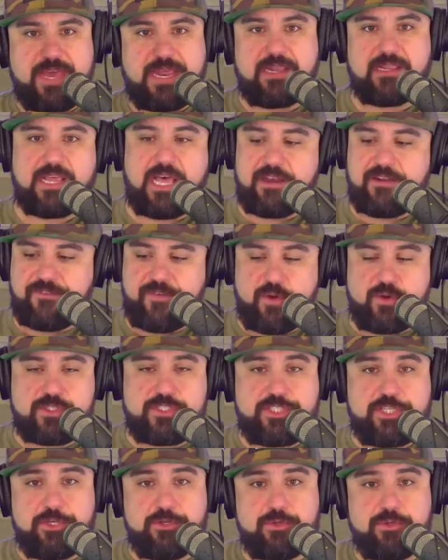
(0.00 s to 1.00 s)
a lot of
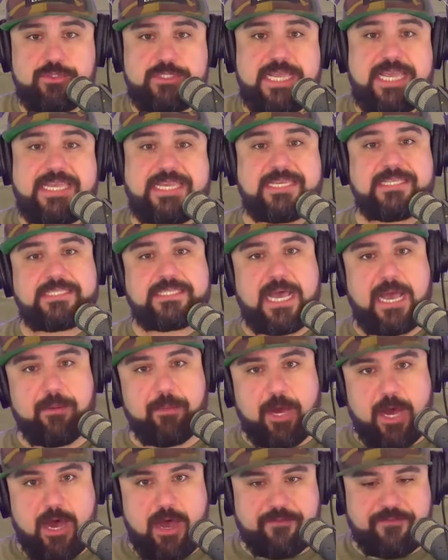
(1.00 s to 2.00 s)
folks too taking time
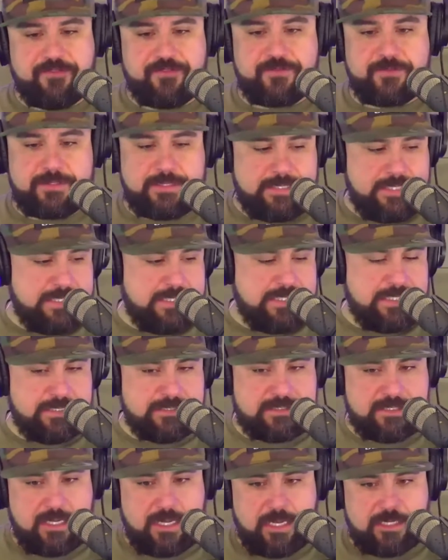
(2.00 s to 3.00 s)
off. It
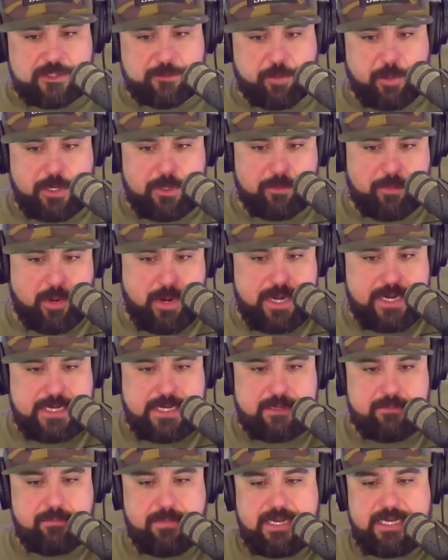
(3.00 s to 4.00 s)
is spring break
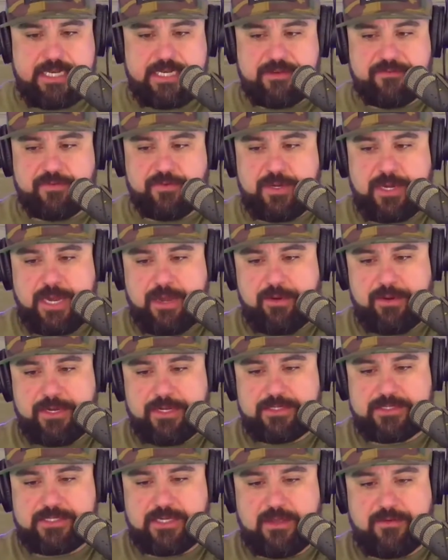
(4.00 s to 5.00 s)
in many different
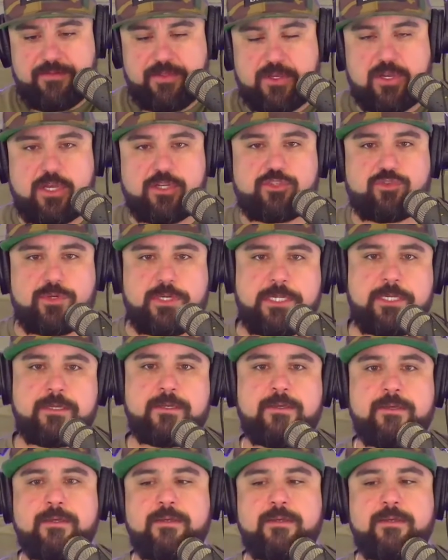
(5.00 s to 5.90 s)
areas of the country.